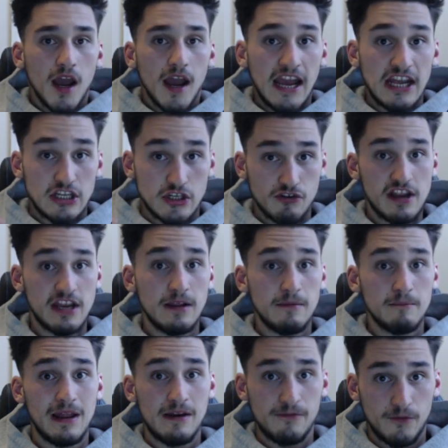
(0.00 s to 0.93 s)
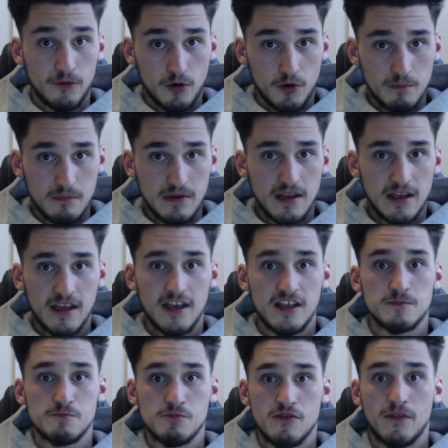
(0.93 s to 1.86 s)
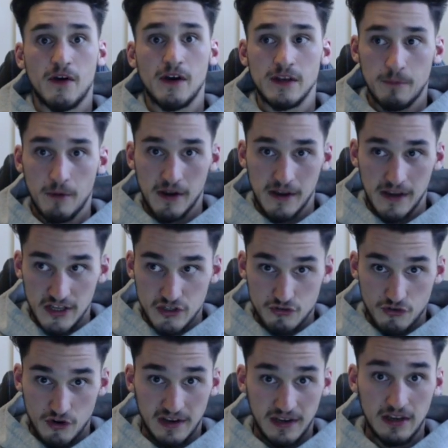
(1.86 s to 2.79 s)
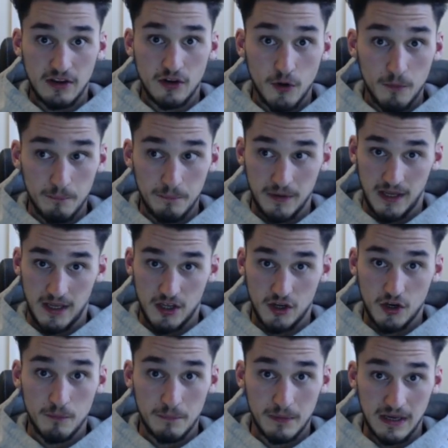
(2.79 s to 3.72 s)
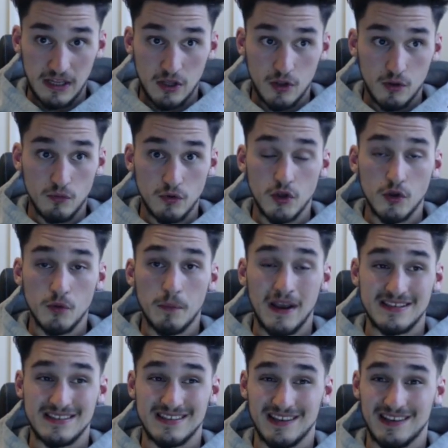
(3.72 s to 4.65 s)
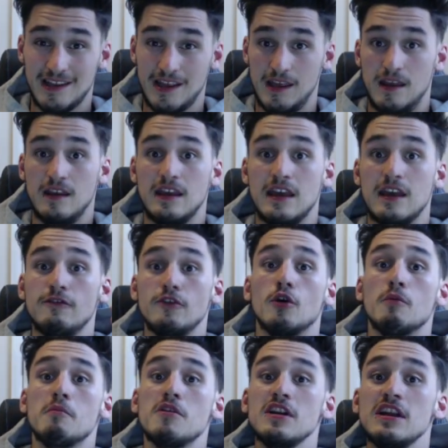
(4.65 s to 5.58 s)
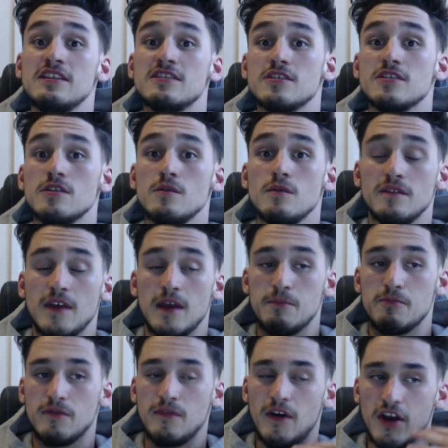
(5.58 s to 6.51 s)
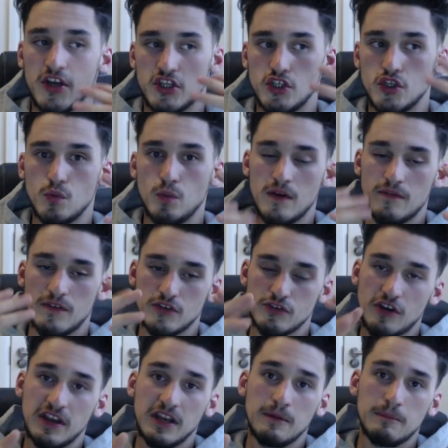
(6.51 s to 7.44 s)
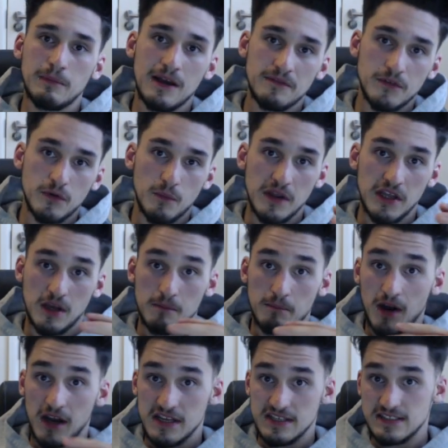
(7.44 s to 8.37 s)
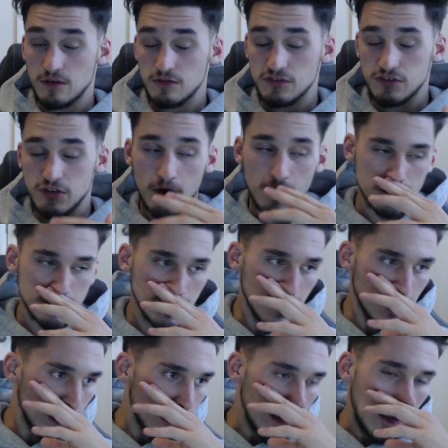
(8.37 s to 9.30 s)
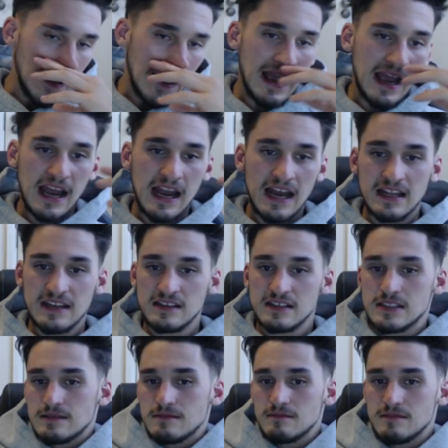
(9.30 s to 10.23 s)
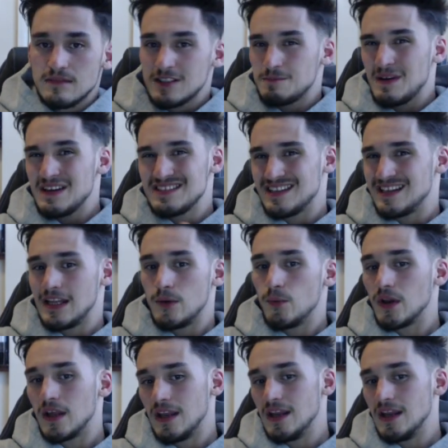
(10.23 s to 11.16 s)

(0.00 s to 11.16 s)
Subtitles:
A trading platform is provided by a trading company, a company who you basically give your money to. They provide you with a trading platform where you can buy and sell stocks, and that's basically what it